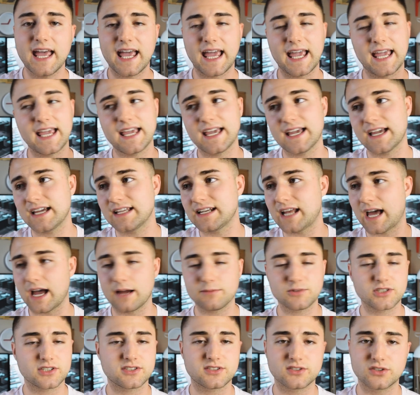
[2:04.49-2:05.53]
And
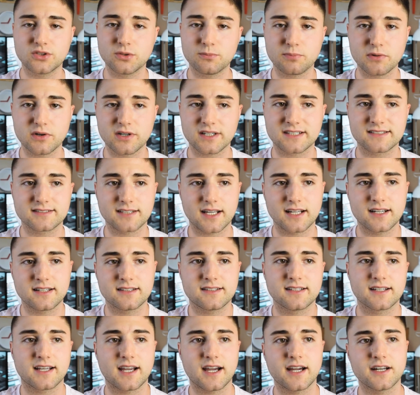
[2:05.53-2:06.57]
I'm just super excited
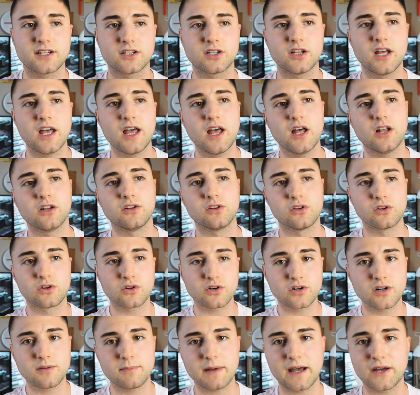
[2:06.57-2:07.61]
to kind of
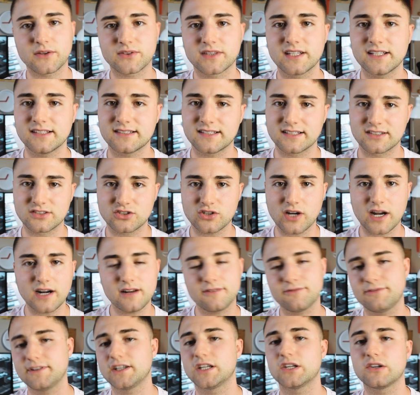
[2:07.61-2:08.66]
learn about this and try to
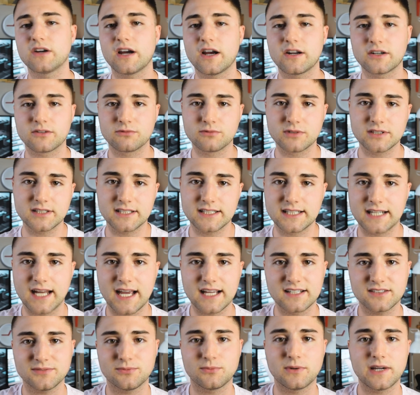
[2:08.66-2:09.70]
figure out a really
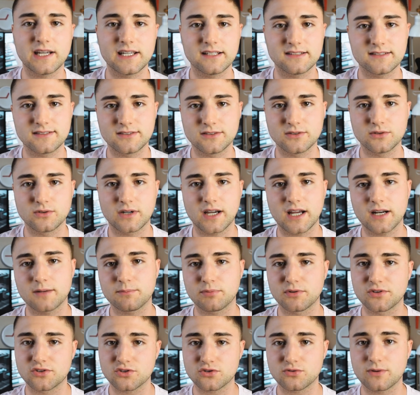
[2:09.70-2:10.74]
nice way to kind of
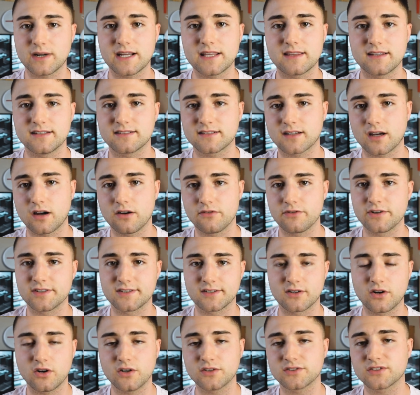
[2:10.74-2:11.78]
portray these covers
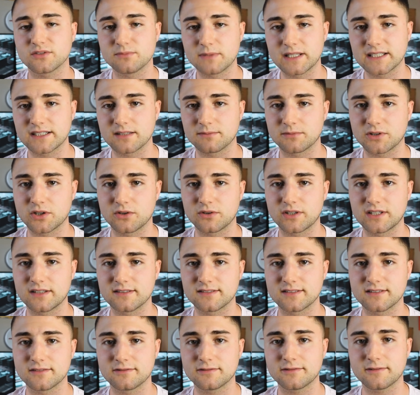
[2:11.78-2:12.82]
and also make them
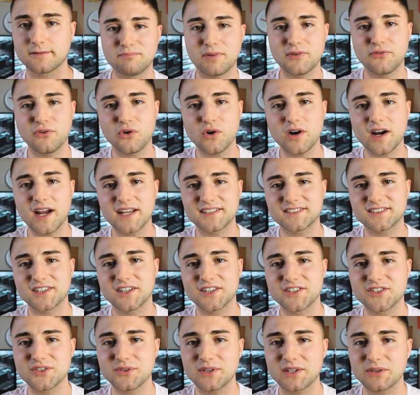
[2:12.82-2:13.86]
cohesive. Before I
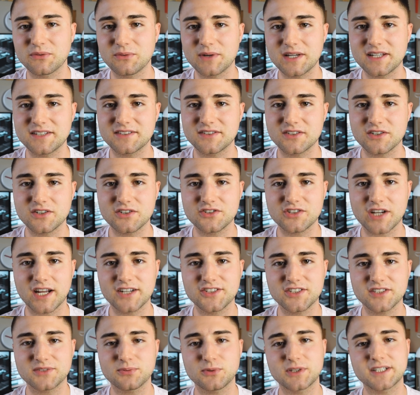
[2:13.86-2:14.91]
start doing research, I
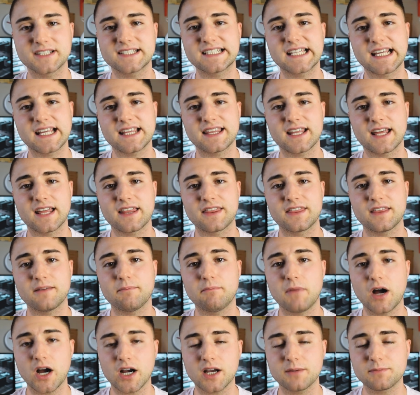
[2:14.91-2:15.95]
just want to say that the
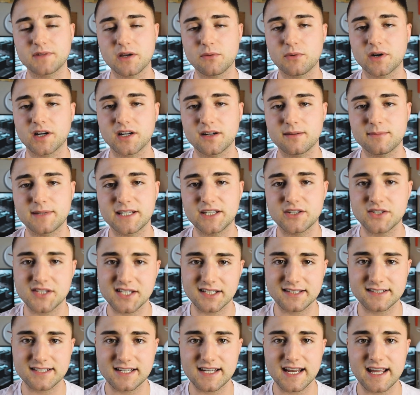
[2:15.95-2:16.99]
mock-up that we're going to be
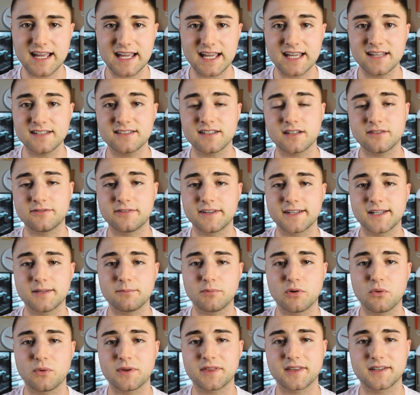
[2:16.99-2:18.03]
using today is
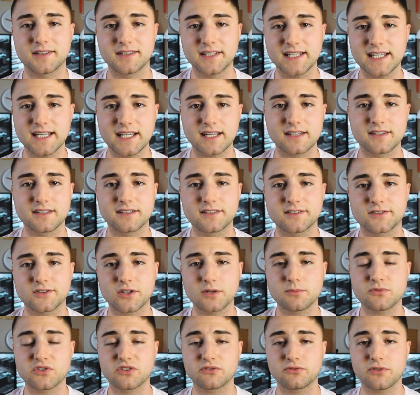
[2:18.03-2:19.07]
available with a link in the
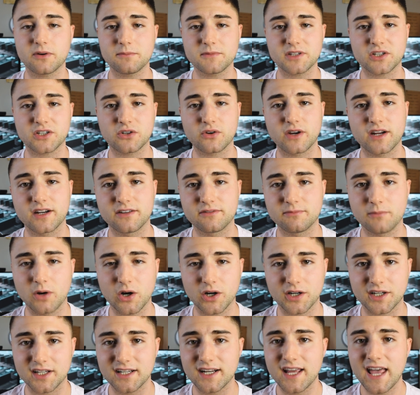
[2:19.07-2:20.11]
description from the Creative
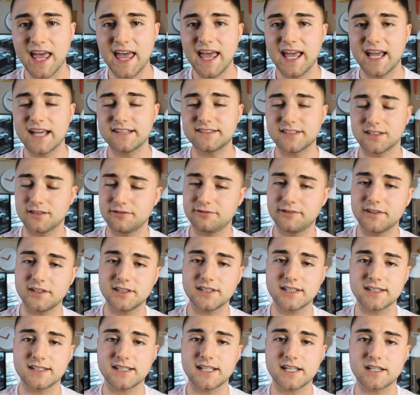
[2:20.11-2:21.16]
Market. It's an
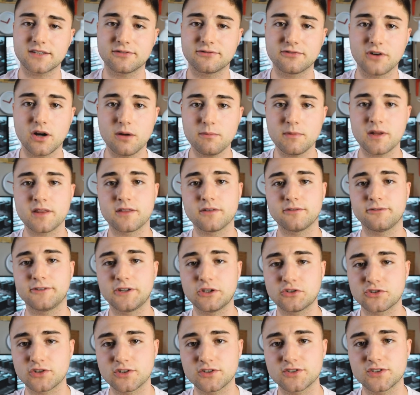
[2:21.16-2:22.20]
affiliate link from The
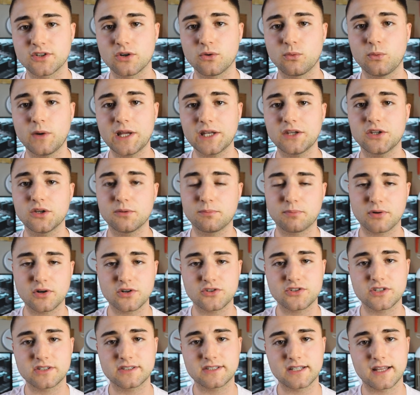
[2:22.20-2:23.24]
Futur, so when you
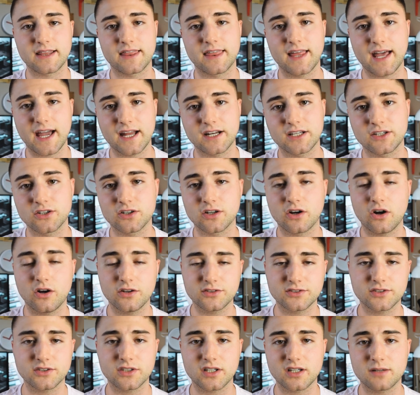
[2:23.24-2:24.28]
purchase that, you're
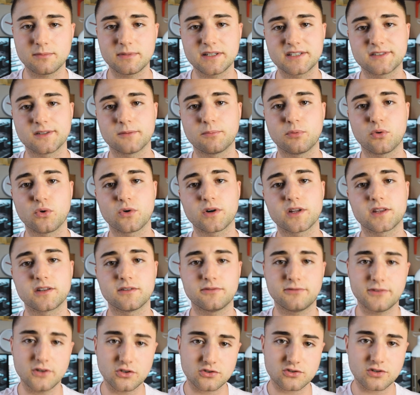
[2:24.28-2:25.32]
also going to be supporting The
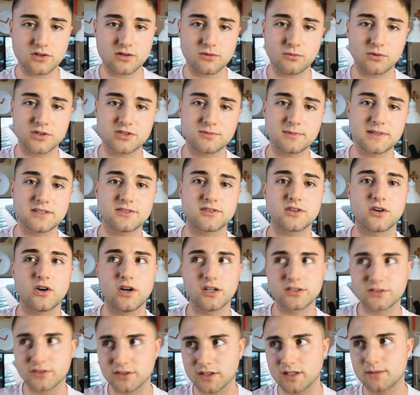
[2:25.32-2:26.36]
Futur, which means you're
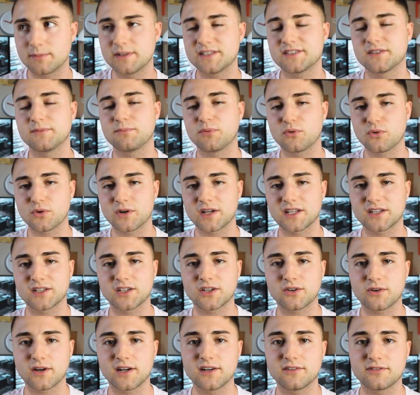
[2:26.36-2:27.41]
also going to be supporting the
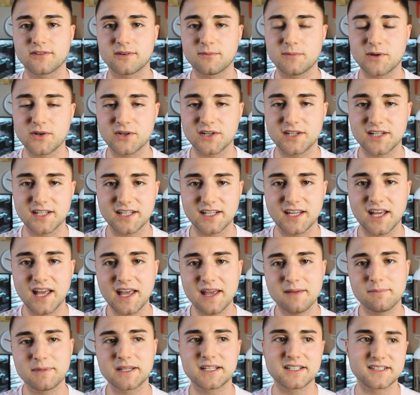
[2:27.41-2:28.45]
creative community
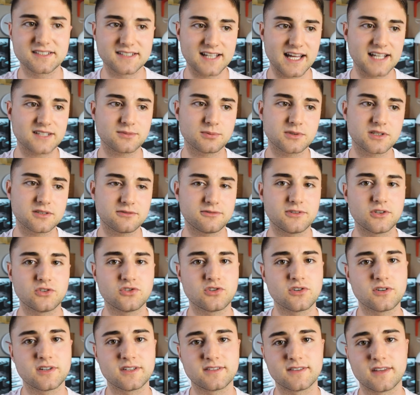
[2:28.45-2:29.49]
because that's what The
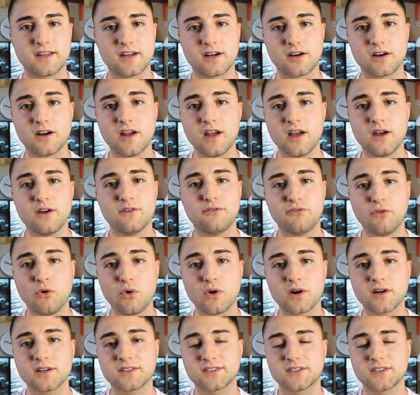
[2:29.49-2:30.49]
Futur is there for.